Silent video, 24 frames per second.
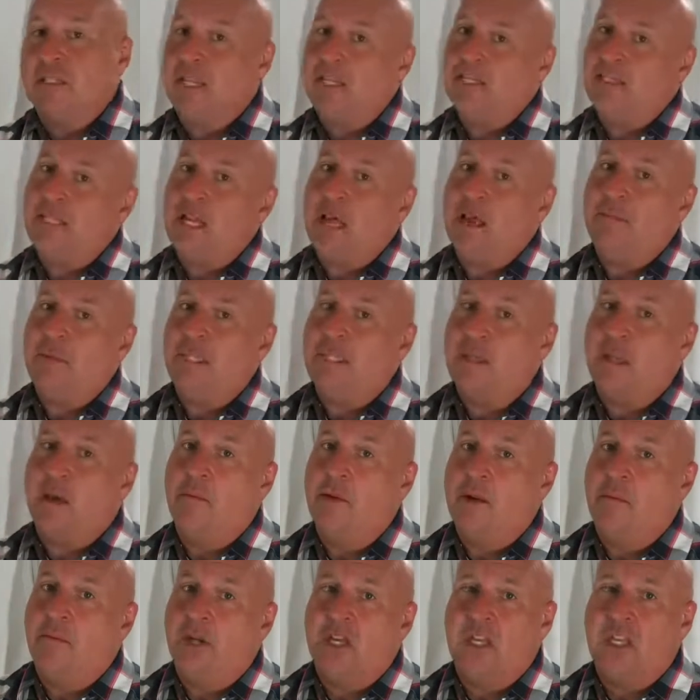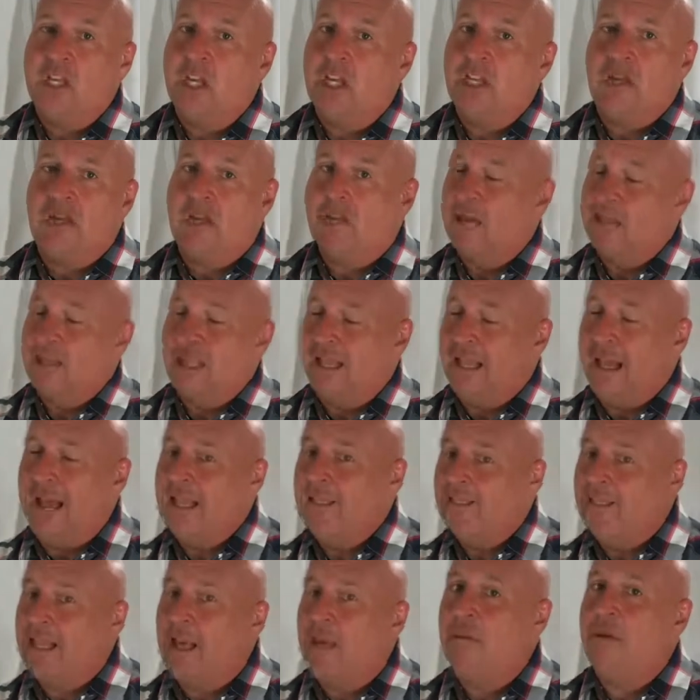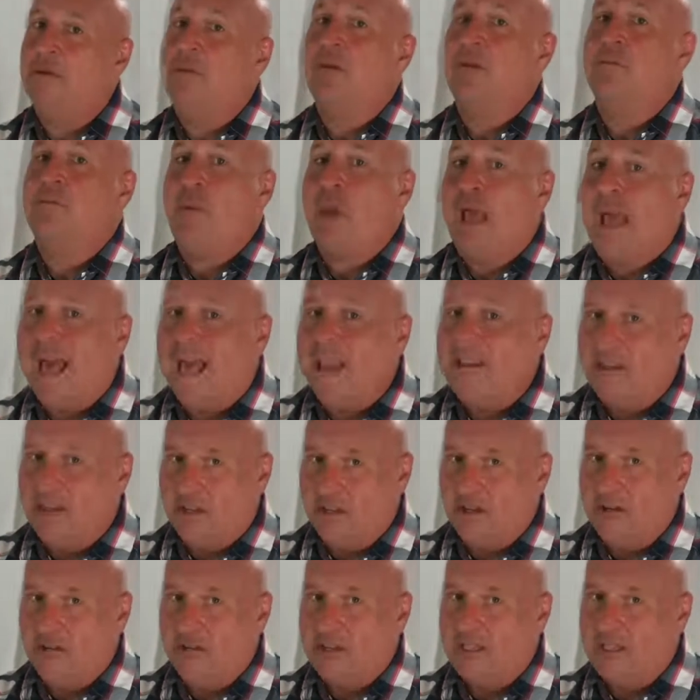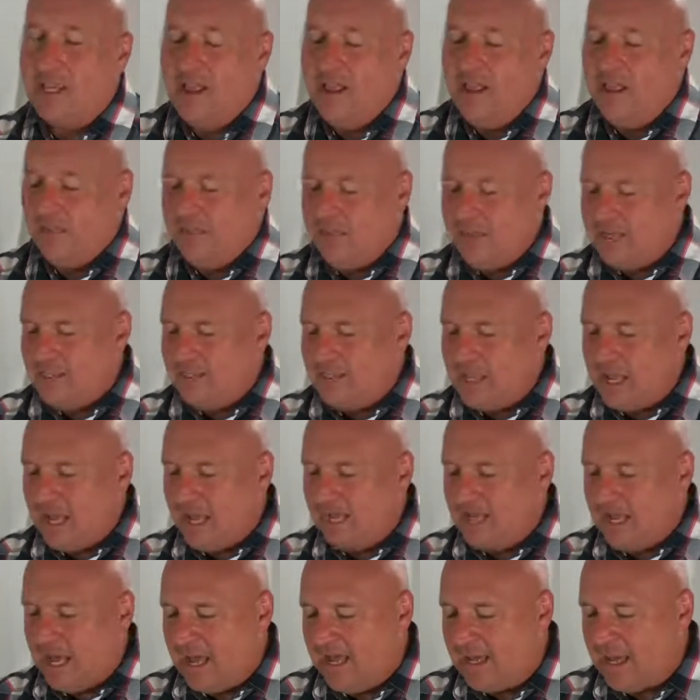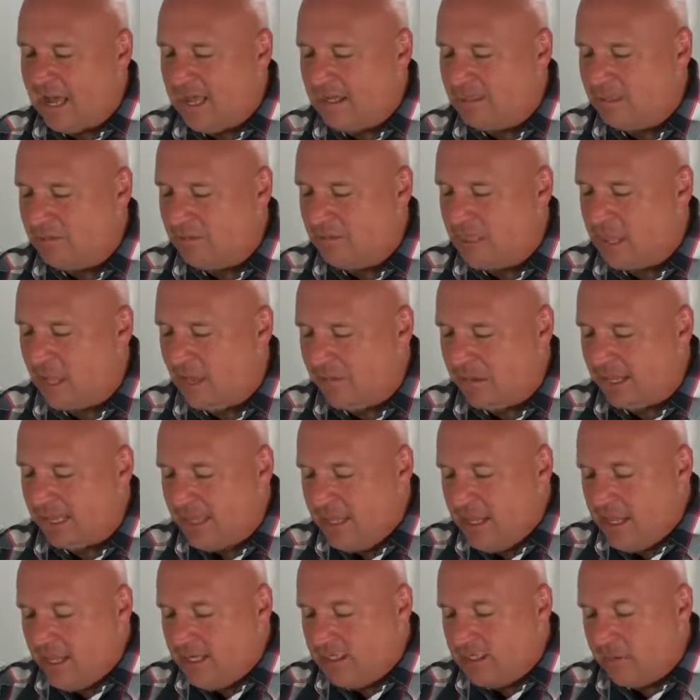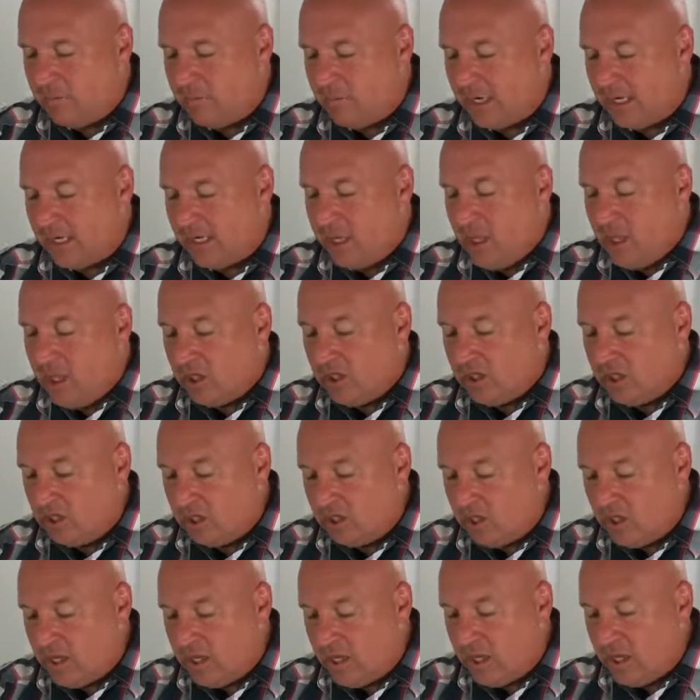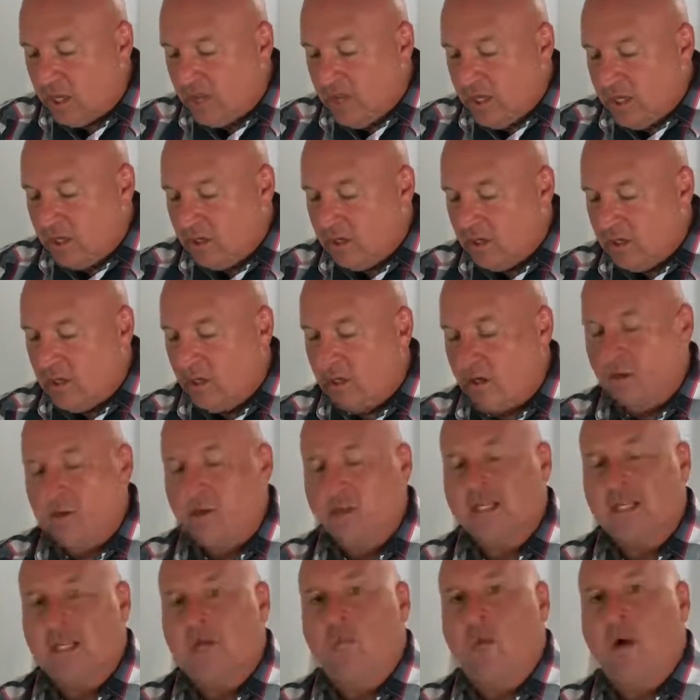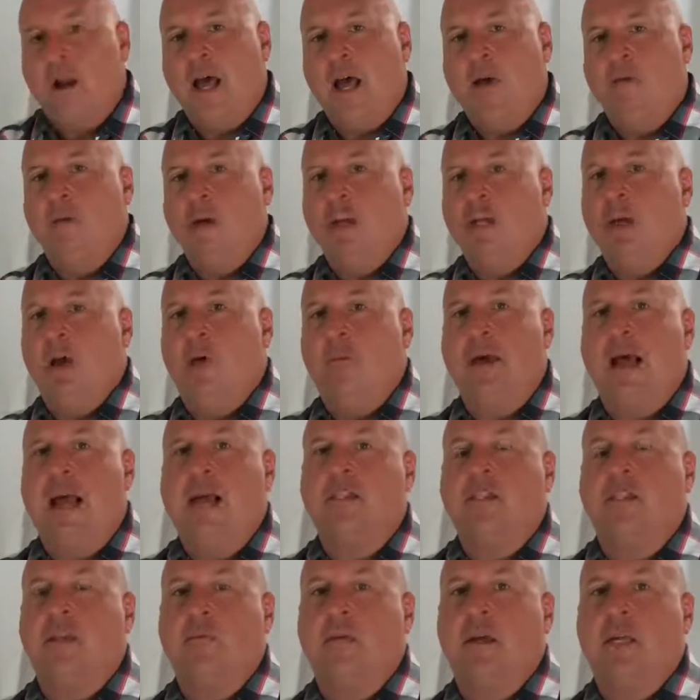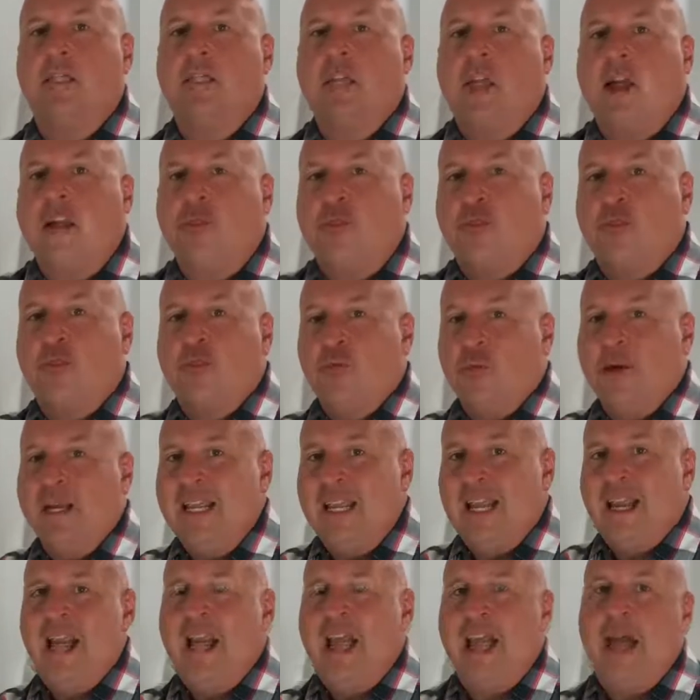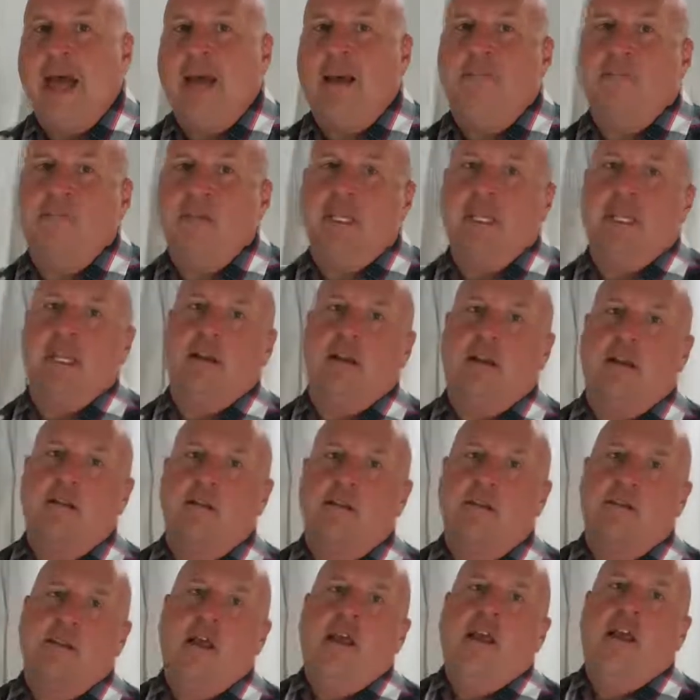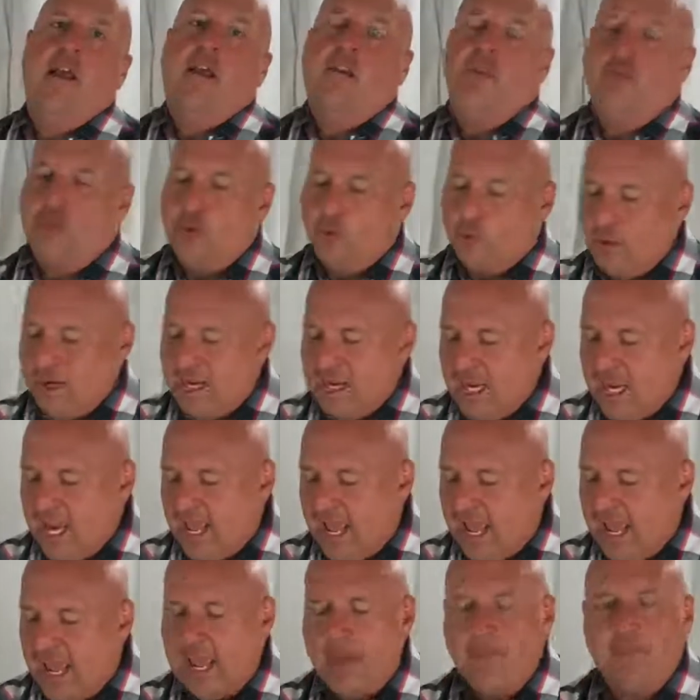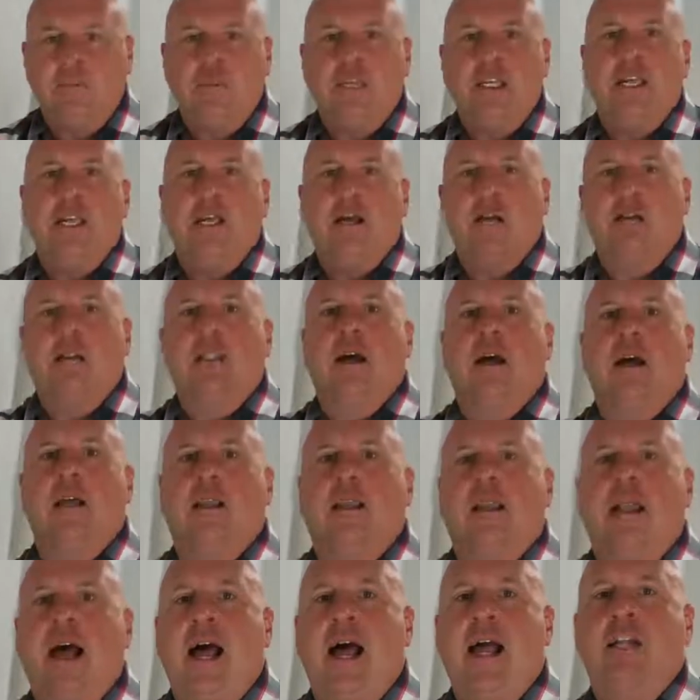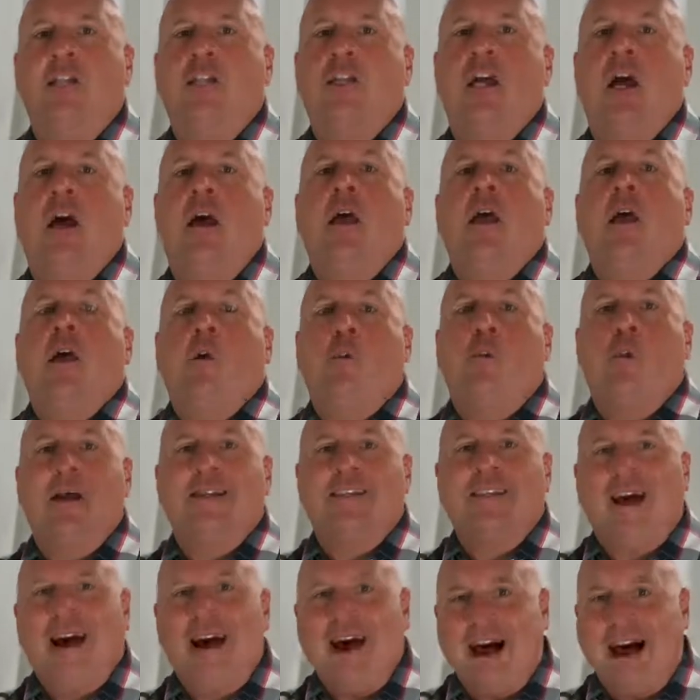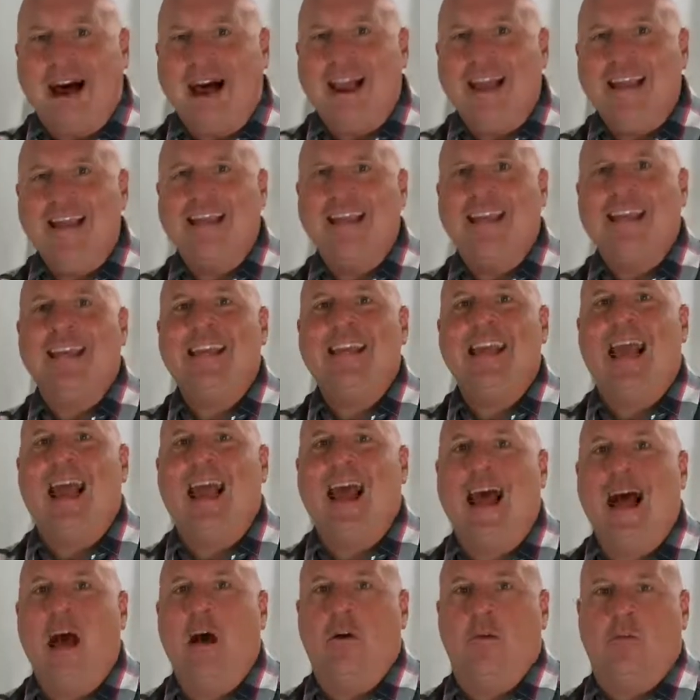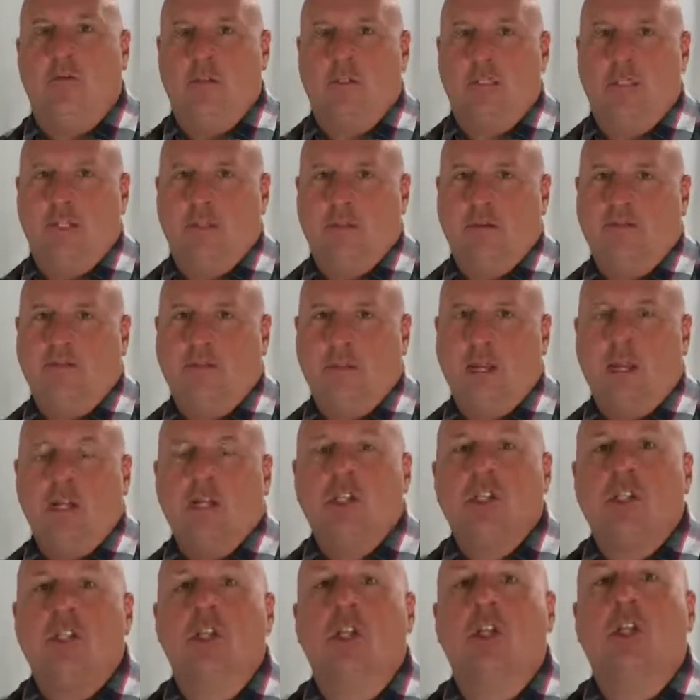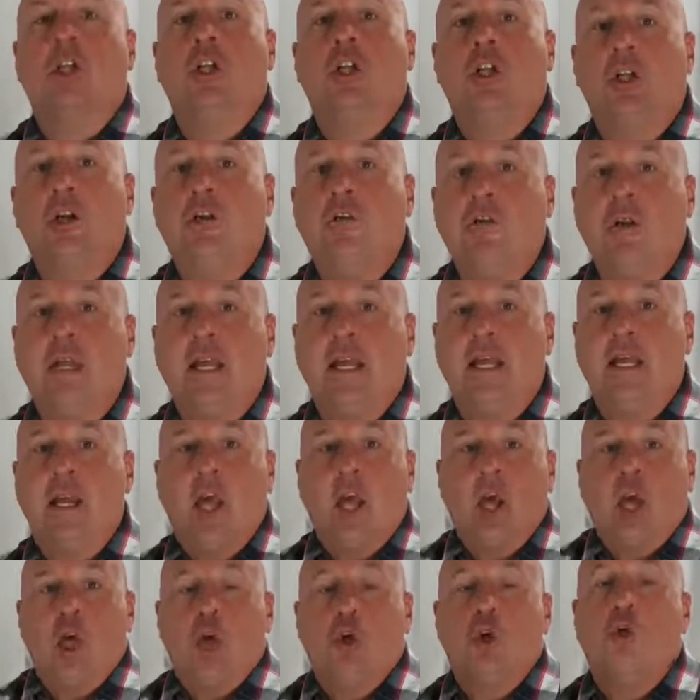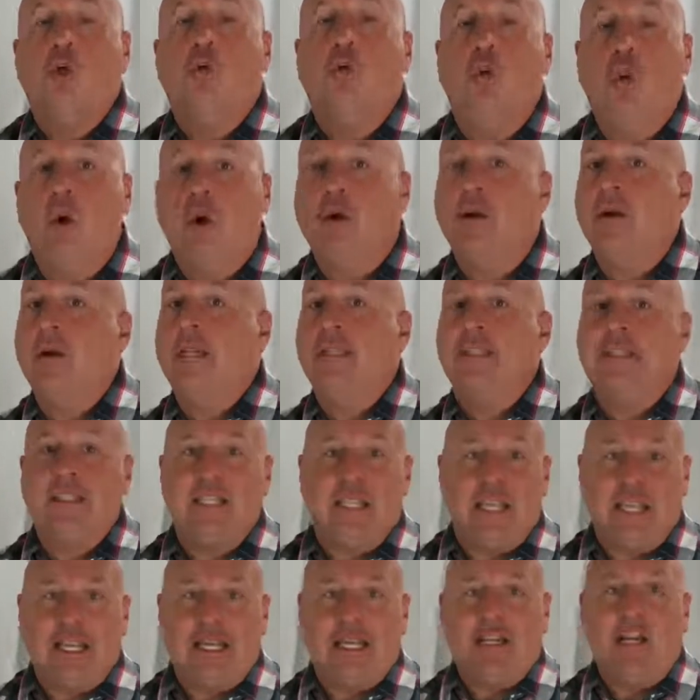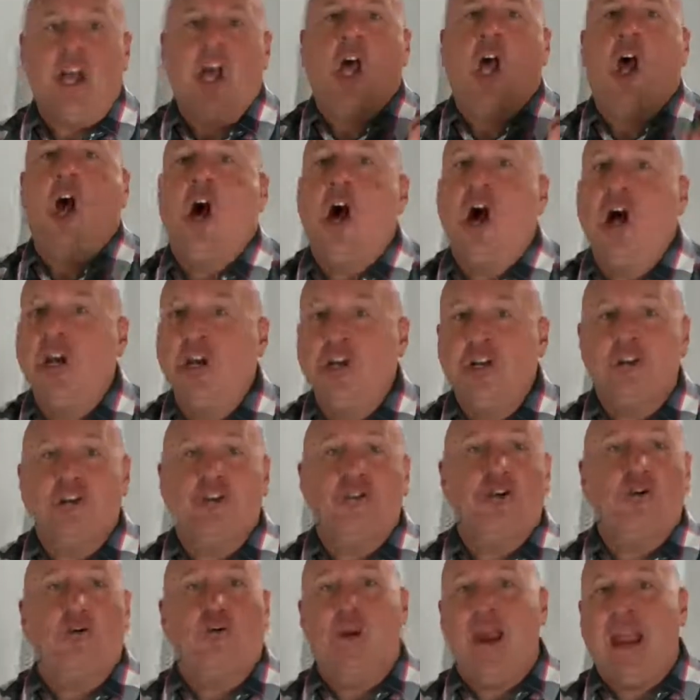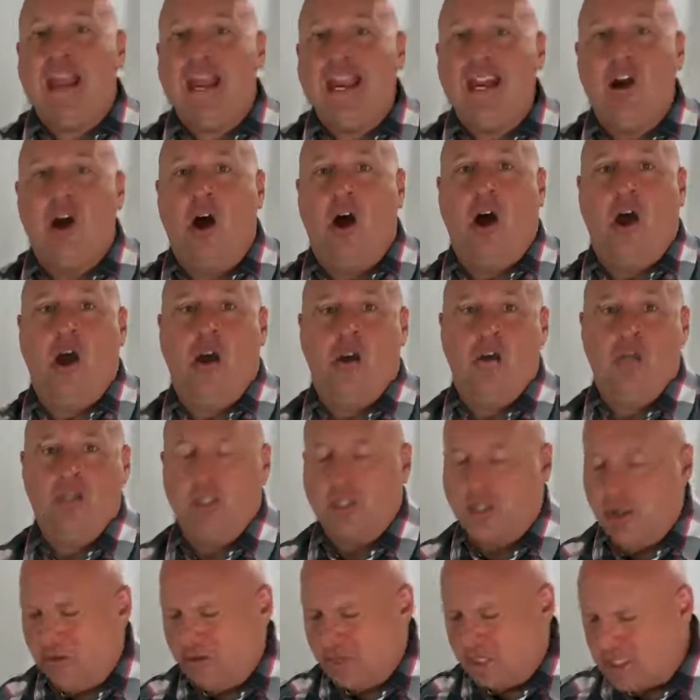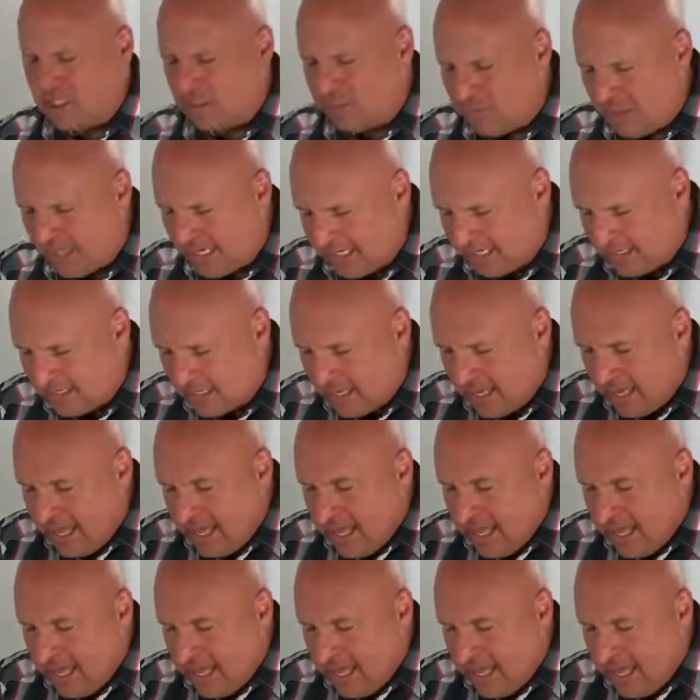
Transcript: This time he's coming to bring good news. The last time it was bad news. This time God has him coming to bring good news. And what I want to go back to is 3.5 years. 3.5 years, Elijah was hiding out, secluded, quarantined, under the radar, so to speak.